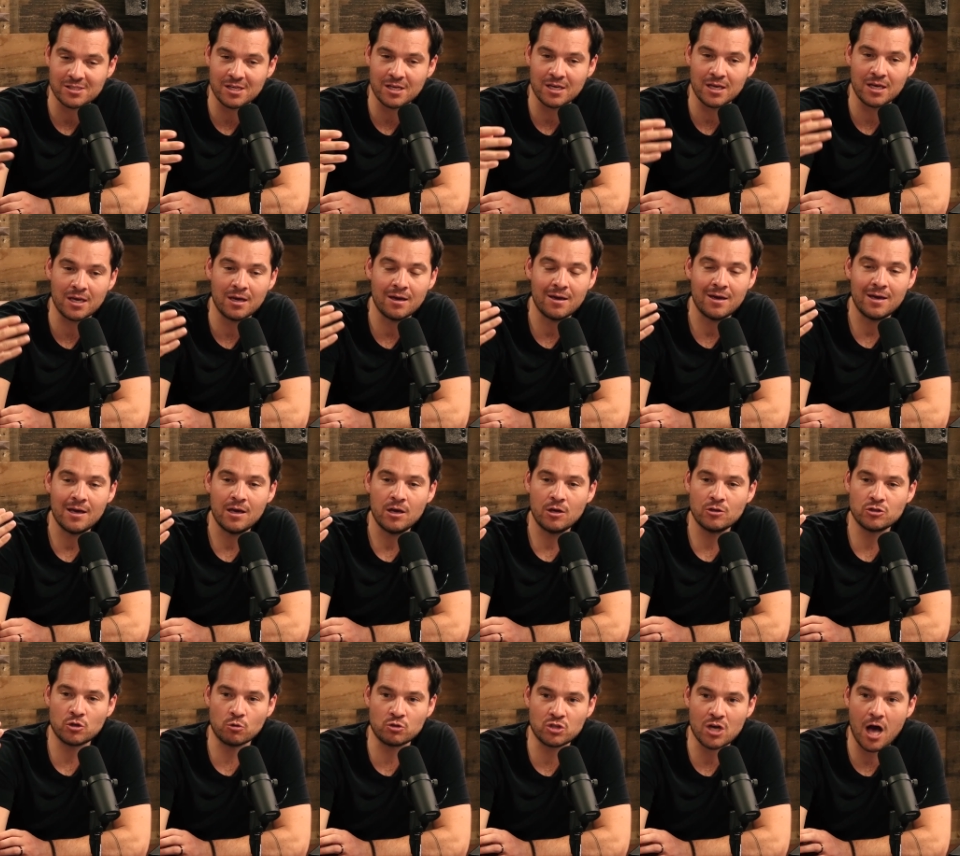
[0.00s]
mm-hmm. city.
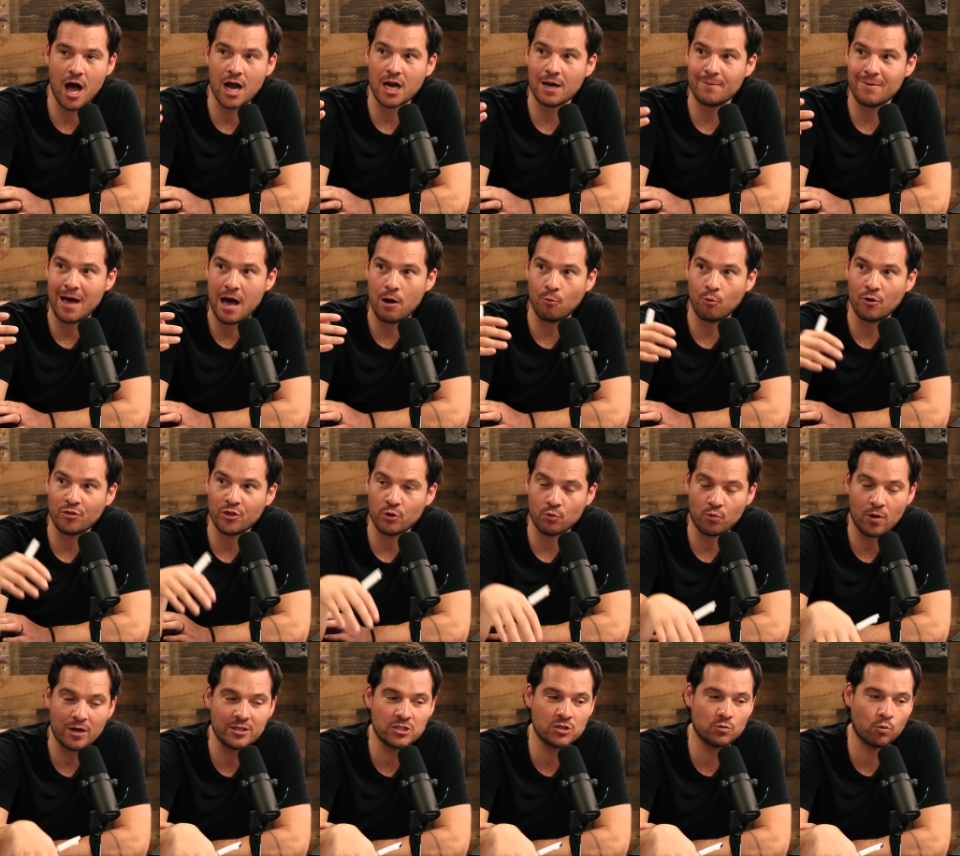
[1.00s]
So talk about what the
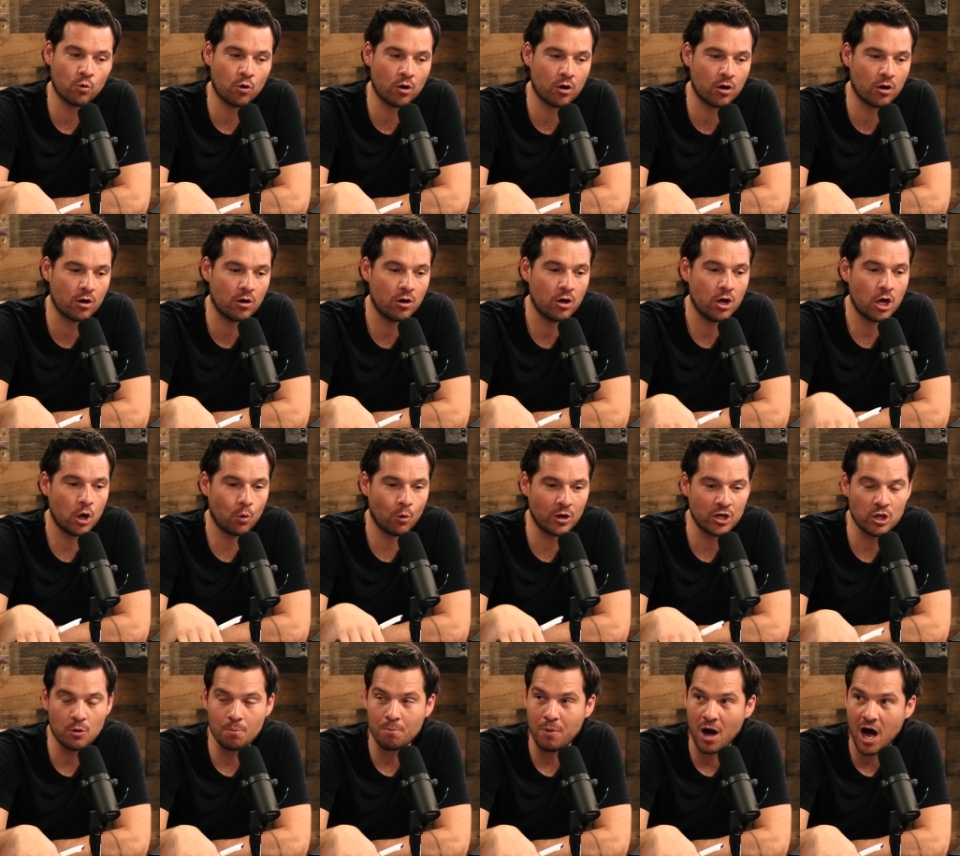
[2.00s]
rents were
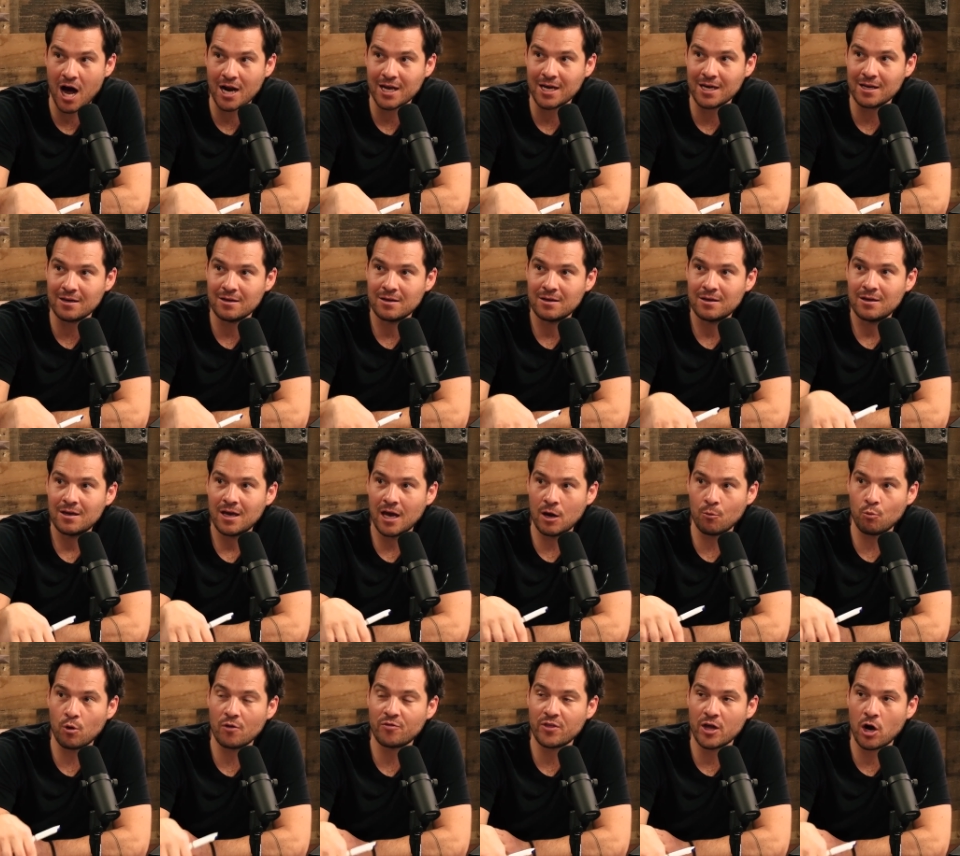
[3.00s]
when you bought it
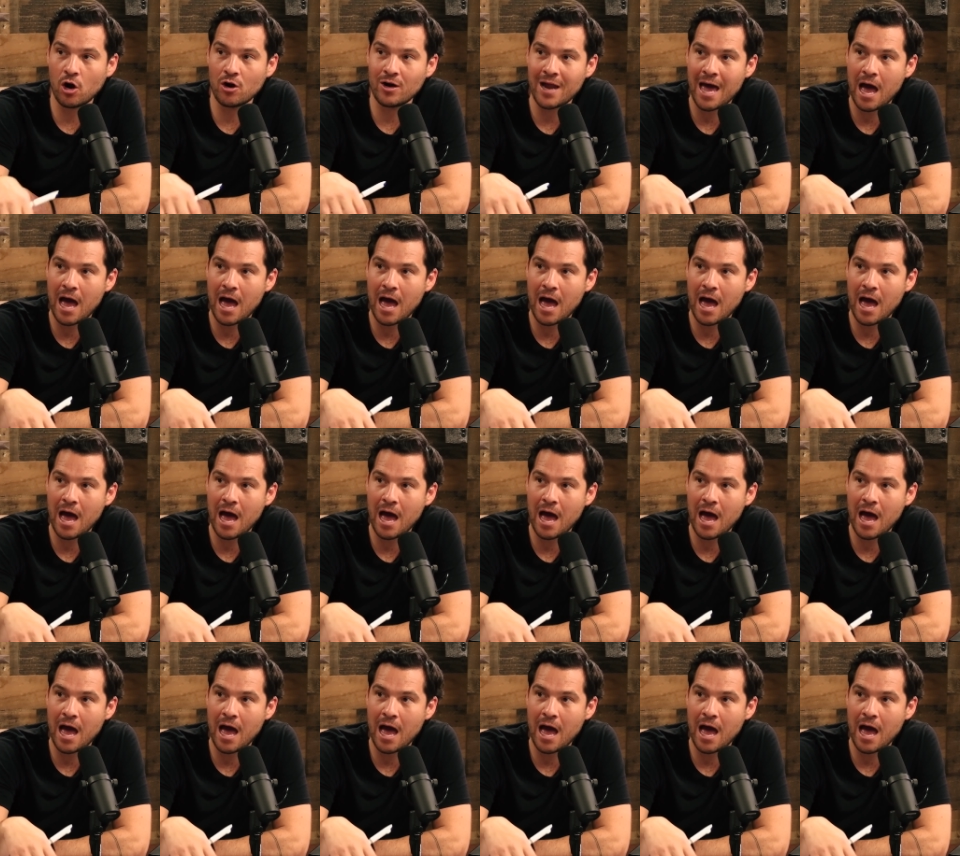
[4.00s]
and what they are